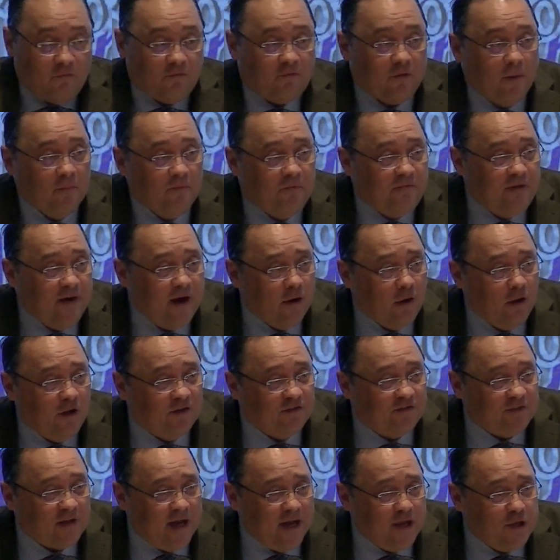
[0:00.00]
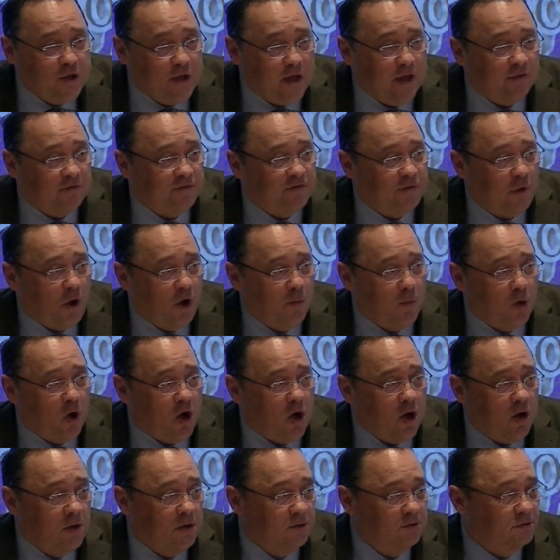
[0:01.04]
From Fairless, AJ
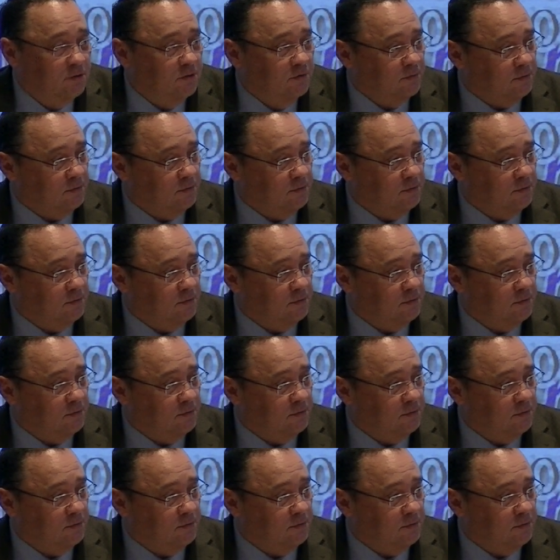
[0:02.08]
Sarwal.